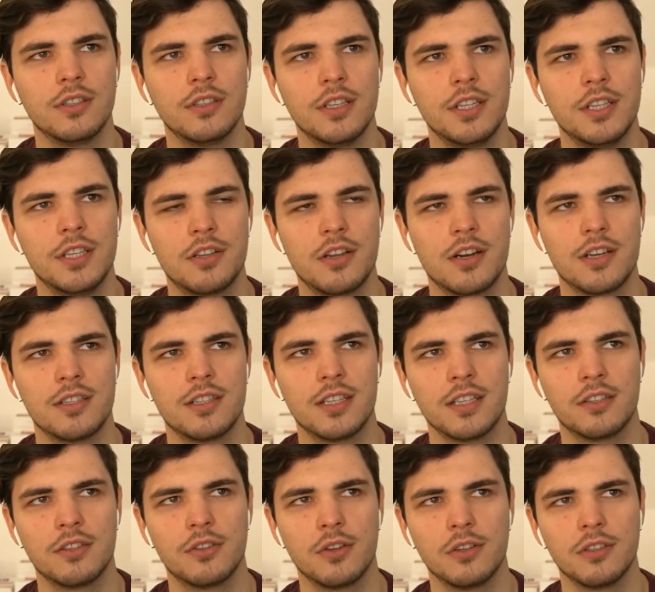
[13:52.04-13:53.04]
interesting
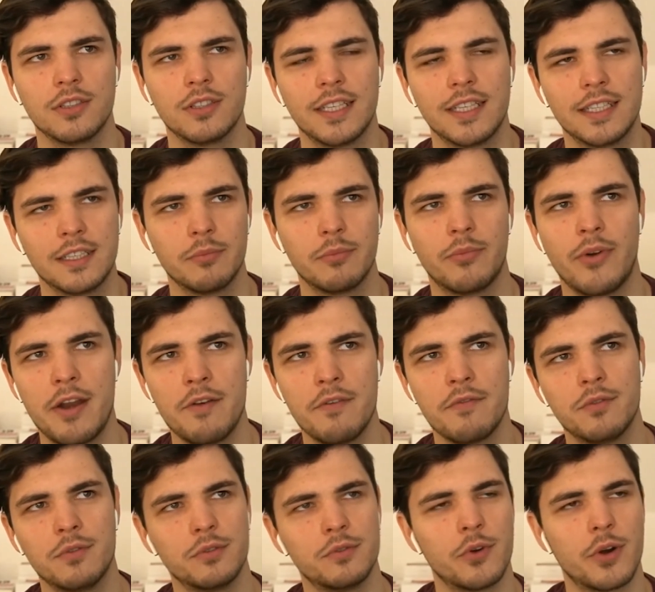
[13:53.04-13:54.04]
thought, like a brain
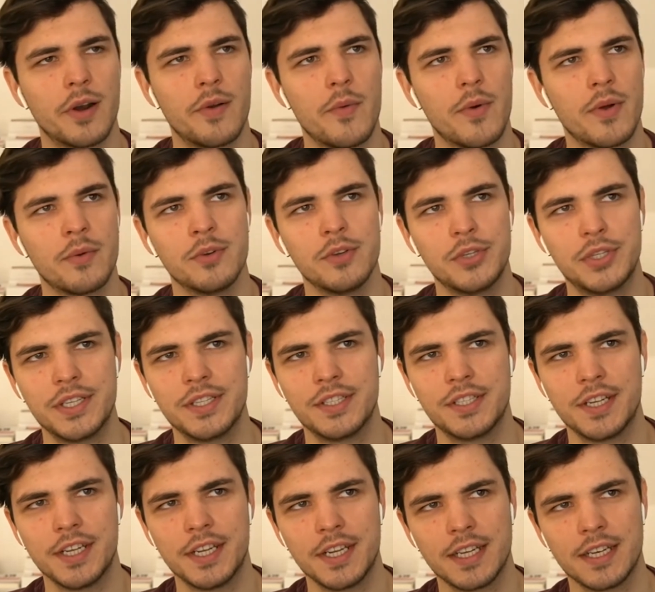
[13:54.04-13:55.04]
food for everyone who is
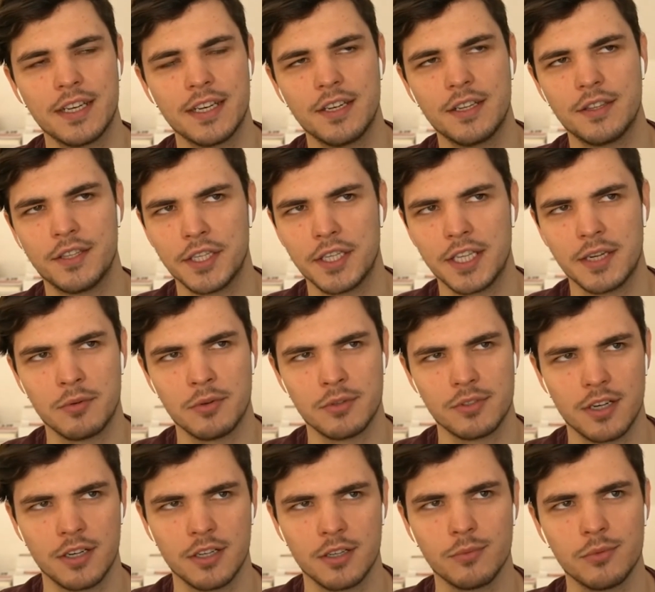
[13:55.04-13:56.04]
listening and thinking about
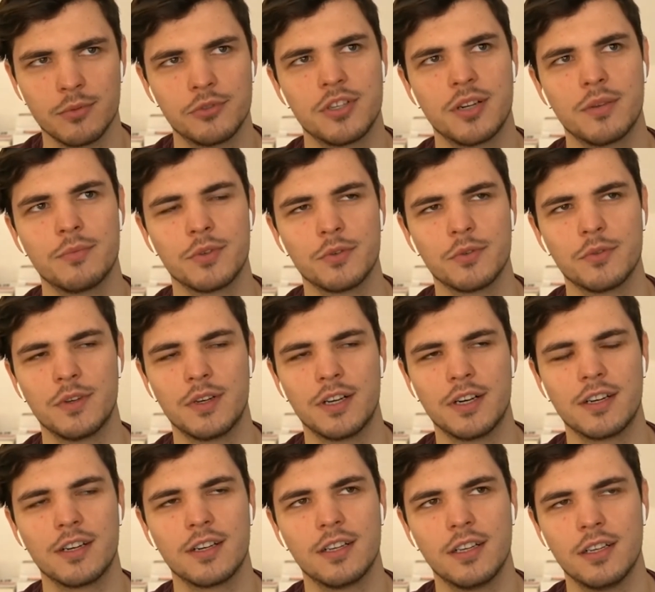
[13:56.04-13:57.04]
starting bootstrap
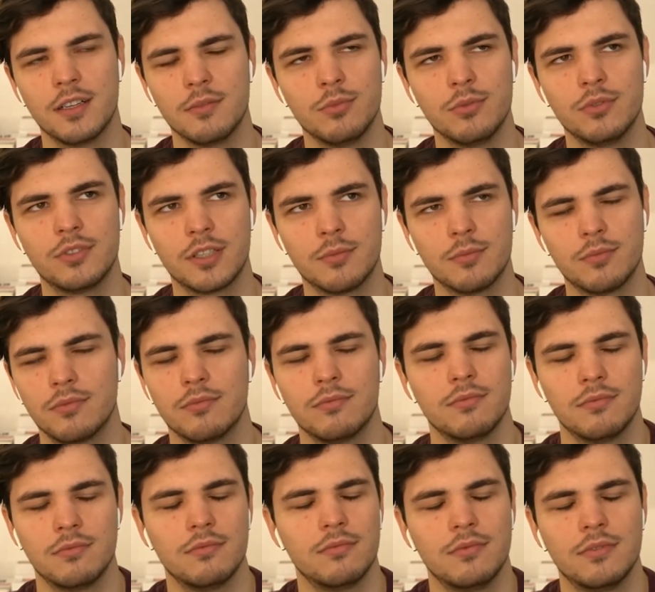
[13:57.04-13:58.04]
software, bootstrap
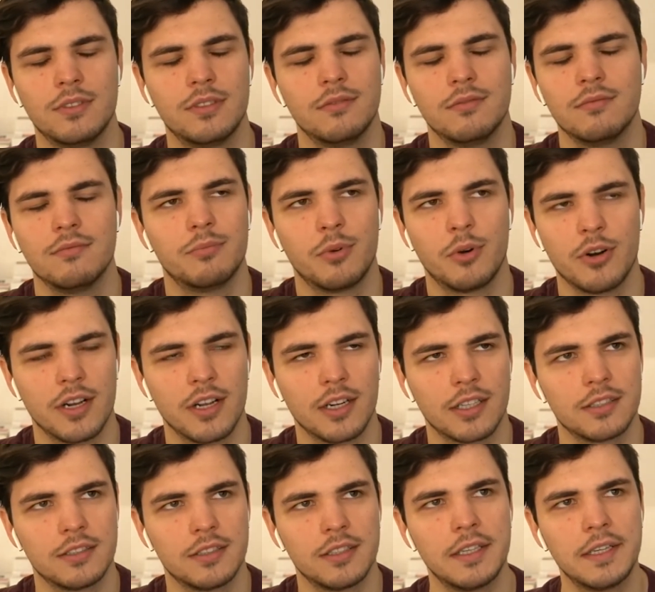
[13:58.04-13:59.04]

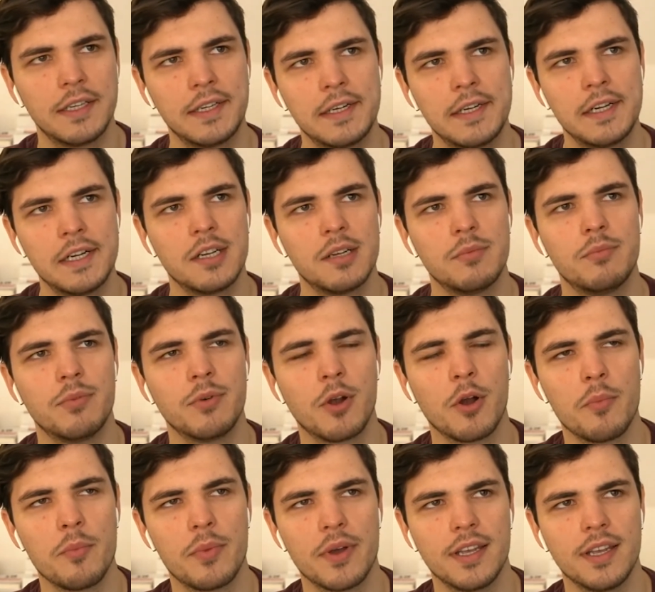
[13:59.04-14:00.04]
product
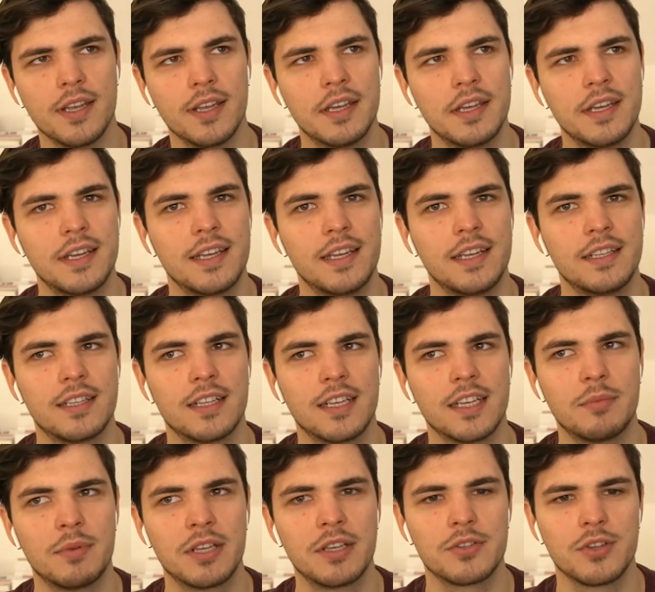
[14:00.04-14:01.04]
company. It's like,
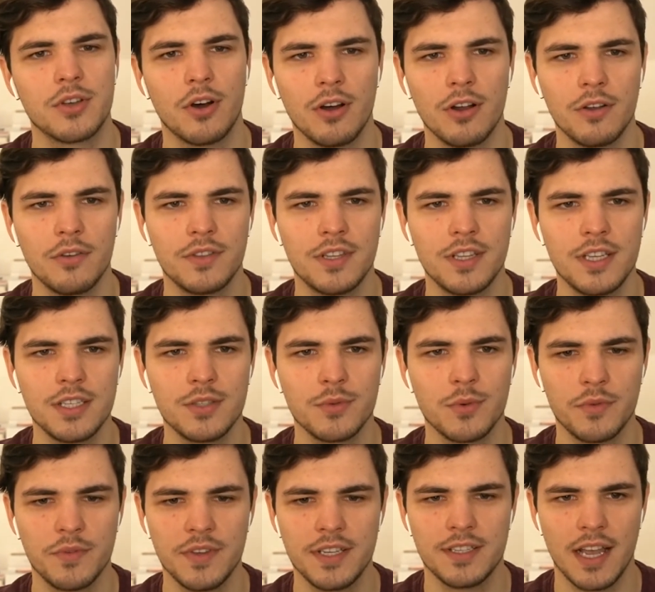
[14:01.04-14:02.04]
because all of this,
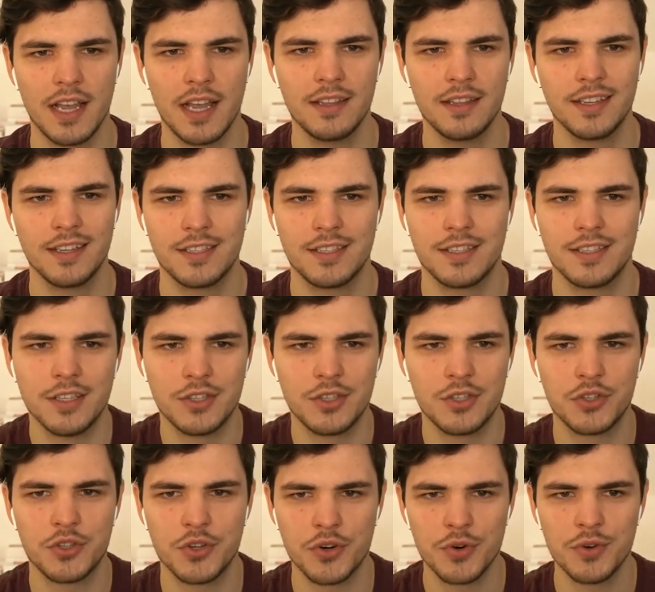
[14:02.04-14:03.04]
what we said, it's
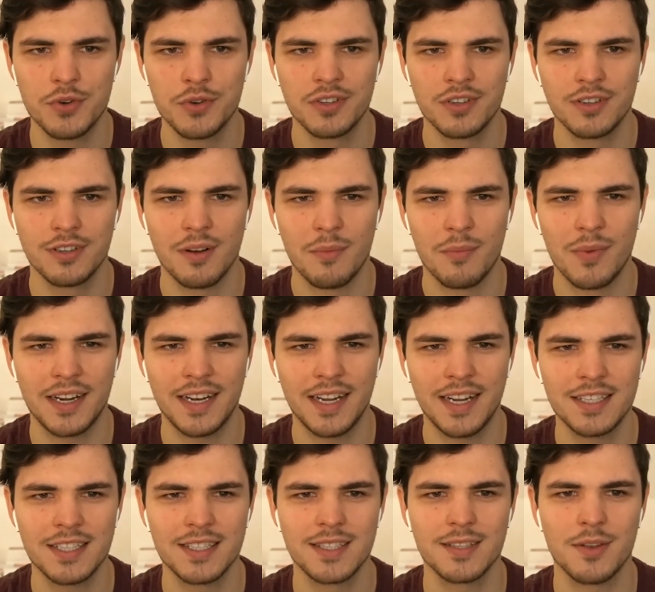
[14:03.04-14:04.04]
true, but
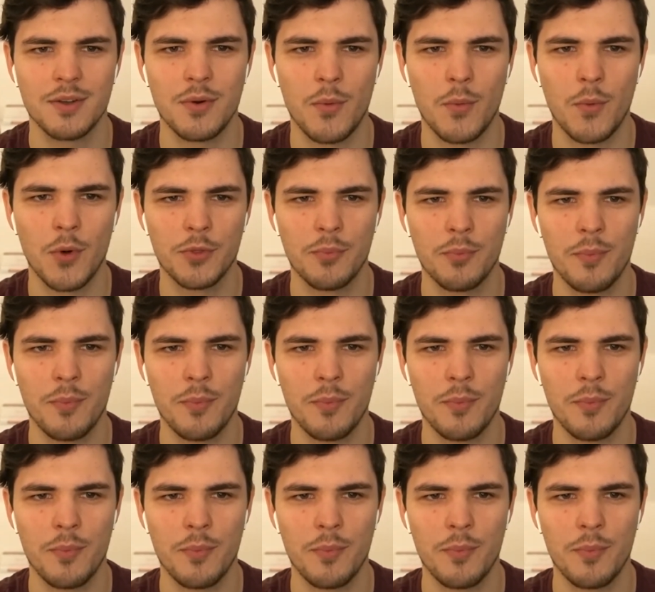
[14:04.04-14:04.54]
that's what